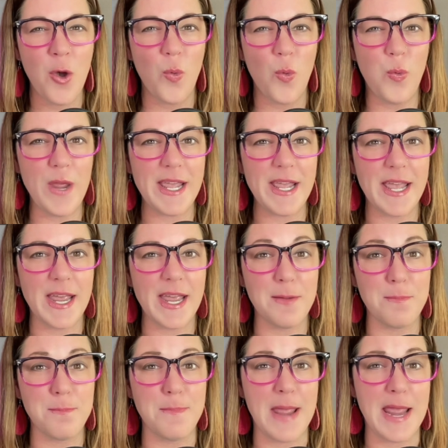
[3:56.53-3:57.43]
We
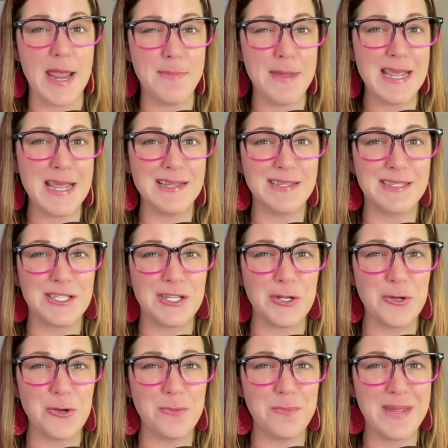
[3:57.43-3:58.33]
can maybe
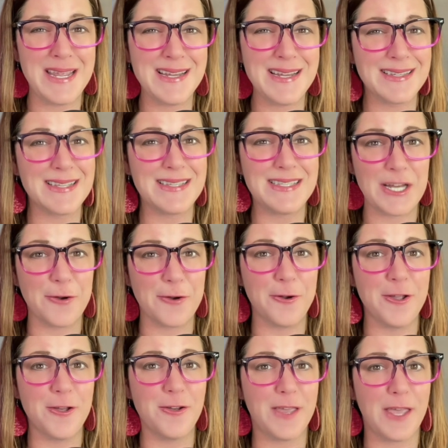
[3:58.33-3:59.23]
assume he's a
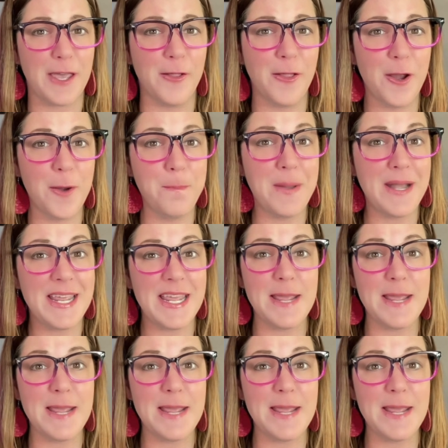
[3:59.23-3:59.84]
serial killer, but